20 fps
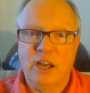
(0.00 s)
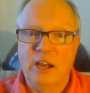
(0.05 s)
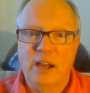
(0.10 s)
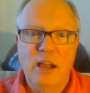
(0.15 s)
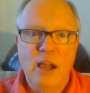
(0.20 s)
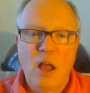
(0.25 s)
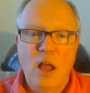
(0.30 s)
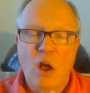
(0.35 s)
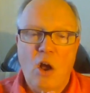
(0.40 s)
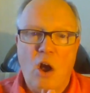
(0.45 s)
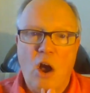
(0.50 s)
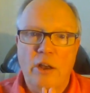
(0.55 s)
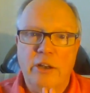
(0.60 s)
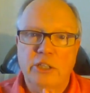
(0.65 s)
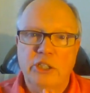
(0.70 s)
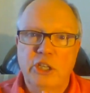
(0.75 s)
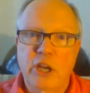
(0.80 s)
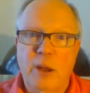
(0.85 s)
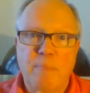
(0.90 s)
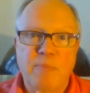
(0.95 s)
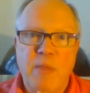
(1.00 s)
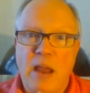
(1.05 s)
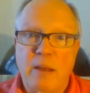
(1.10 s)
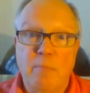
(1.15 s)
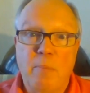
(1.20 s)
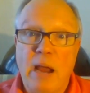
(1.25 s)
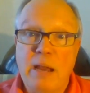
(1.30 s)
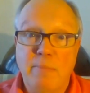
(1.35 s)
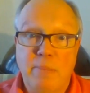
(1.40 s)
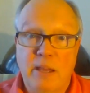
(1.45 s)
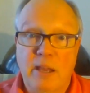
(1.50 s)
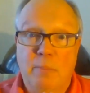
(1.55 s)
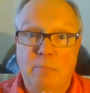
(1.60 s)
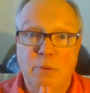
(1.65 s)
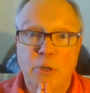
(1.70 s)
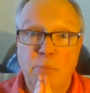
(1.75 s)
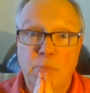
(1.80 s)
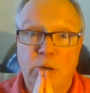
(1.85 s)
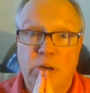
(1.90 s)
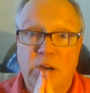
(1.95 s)
uh, on a ship that might be a
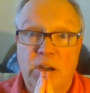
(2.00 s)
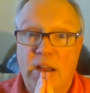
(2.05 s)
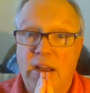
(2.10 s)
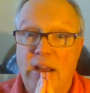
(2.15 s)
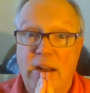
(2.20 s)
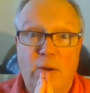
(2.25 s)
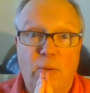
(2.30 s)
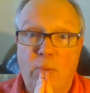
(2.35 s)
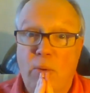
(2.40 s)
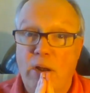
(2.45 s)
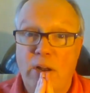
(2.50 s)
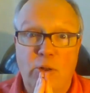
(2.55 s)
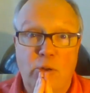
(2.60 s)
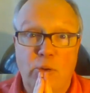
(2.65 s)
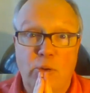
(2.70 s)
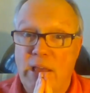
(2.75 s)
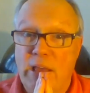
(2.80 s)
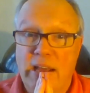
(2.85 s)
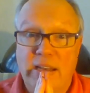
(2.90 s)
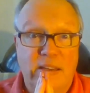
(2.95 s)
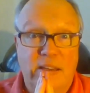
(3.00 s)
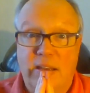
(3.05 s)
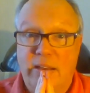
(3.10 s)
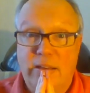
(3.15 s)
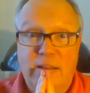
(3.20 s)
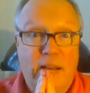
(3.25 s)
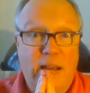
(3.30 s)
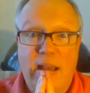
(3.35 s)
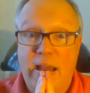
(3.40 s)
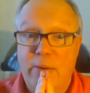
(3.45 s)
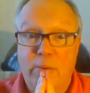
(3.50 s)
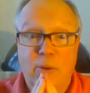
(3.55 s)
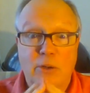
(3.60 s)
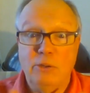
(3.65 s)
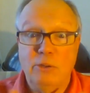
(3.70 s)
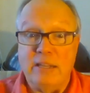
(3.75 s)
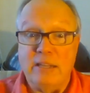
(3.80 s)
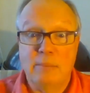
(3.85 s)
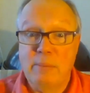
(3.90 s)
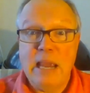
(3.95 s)
pooper. I don't want to do that to you. I don't want to
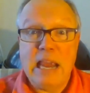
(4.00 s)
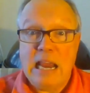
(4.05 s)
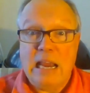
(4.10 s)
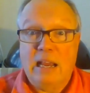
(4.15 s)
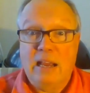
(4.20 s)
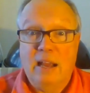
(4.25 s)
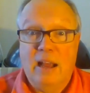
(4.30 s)
do that to me.